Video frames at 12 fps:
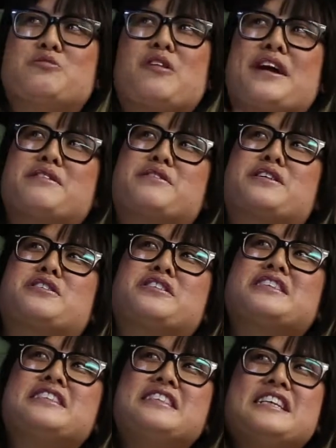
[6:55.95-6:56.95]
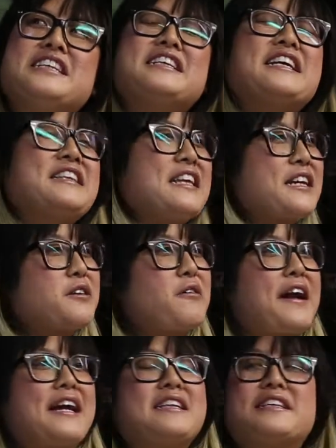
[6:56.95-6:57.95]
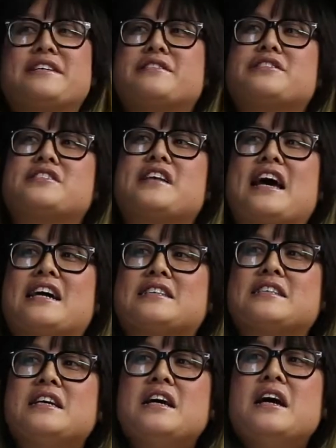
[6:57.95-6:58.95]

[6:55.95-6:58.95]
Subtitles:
right where Christie and like Grand intersect.